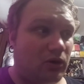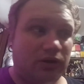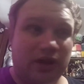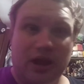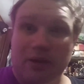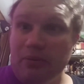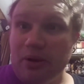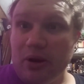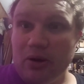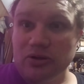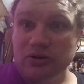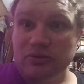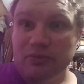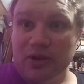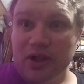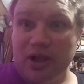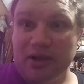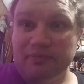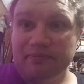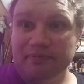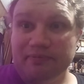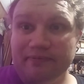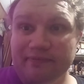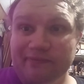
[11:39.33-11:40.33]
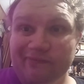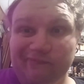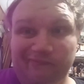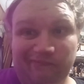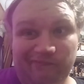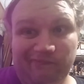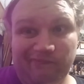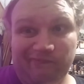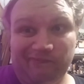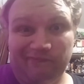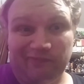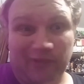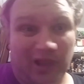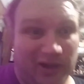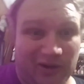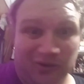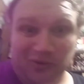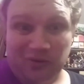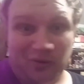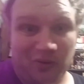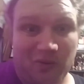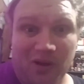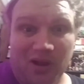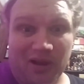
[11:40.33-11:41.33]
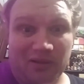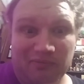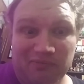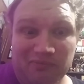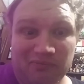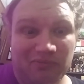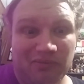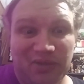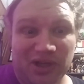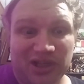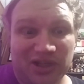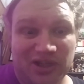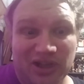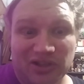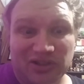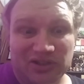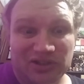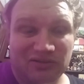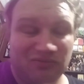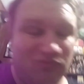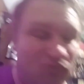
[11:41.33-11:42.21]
that power supply. I don't know why, but it doesn't.